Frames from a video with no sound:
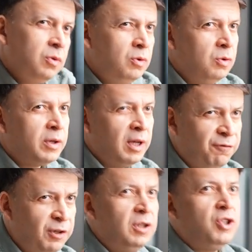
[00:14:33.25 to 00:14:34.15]
you can
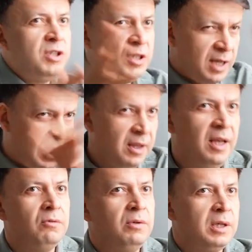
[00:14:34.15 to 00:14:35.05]
finish this and
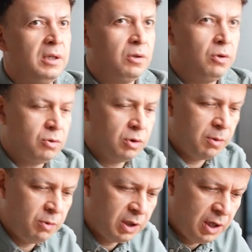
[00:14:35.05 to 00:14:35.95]
then we can go to
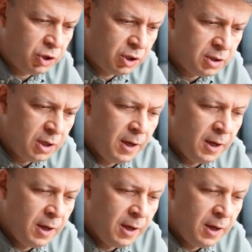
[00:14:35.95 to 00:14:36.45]
communications.